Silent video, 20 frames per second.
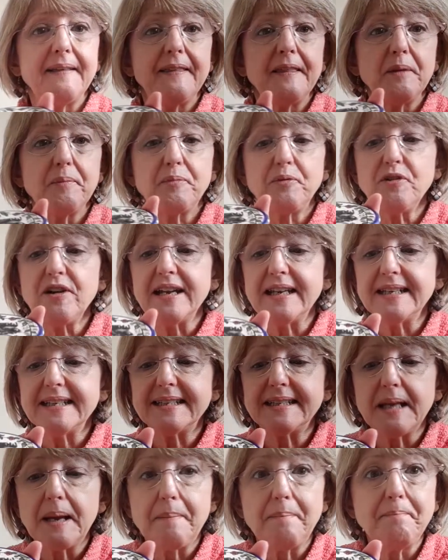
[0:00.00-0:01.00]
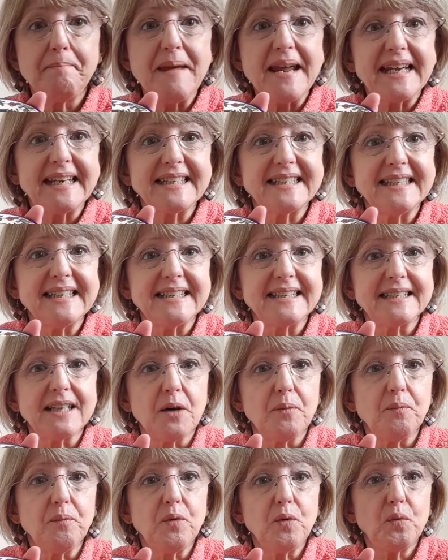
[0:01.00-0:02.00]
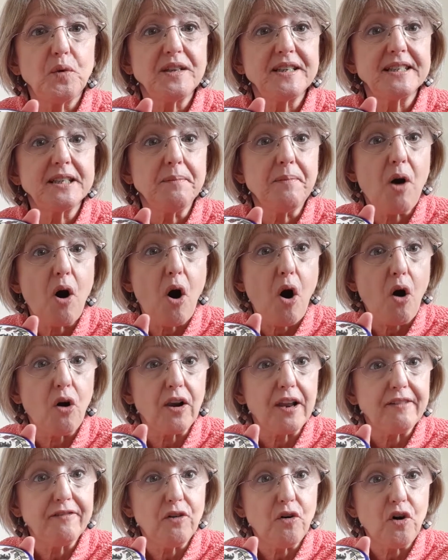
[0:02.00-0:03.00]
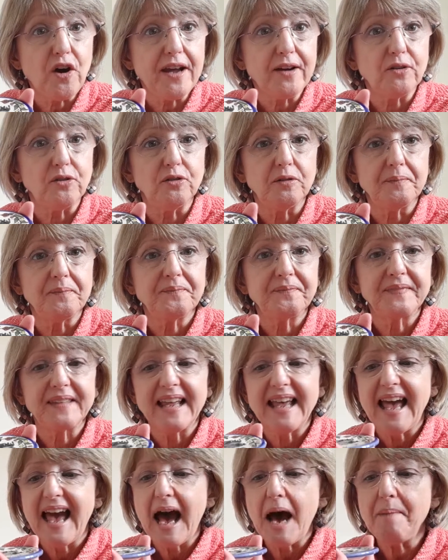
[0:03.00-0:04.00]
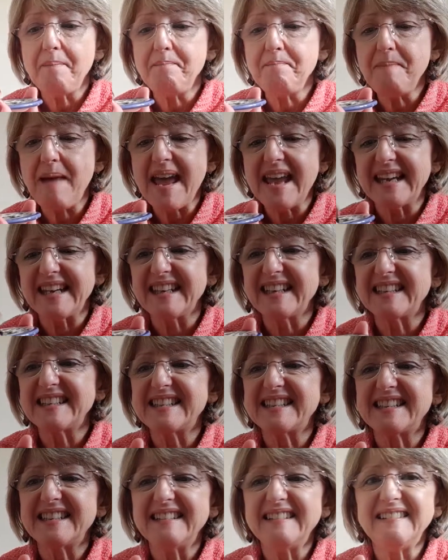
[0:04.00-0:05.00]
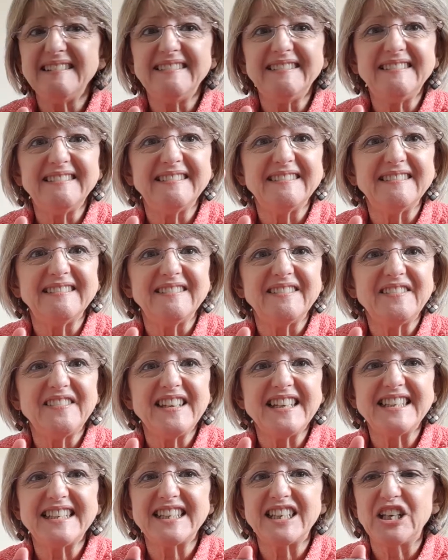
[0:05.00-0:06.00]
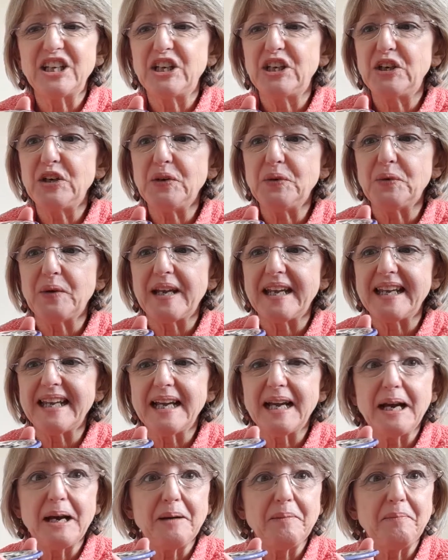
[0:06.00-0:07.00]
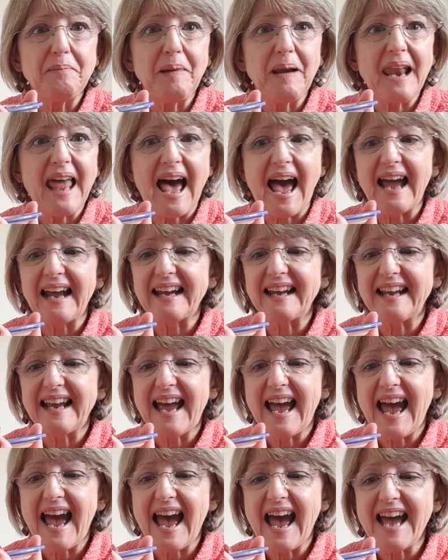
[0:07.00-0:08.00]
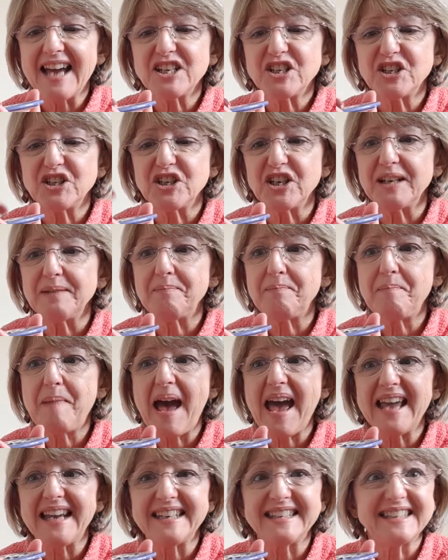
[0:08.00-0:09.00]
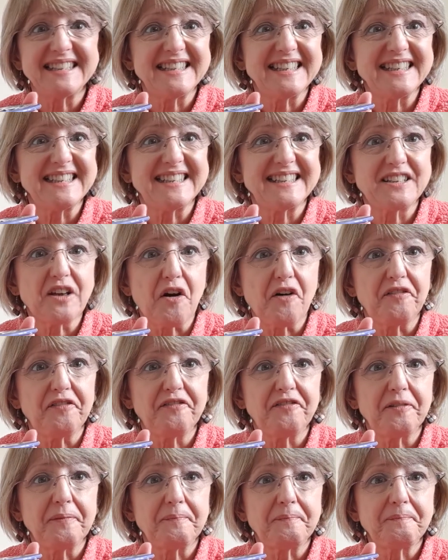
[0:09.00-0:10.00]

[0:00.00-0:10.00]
the priest mixes them with some olive oil and makes this gooey, black, ashy, pasty stuff.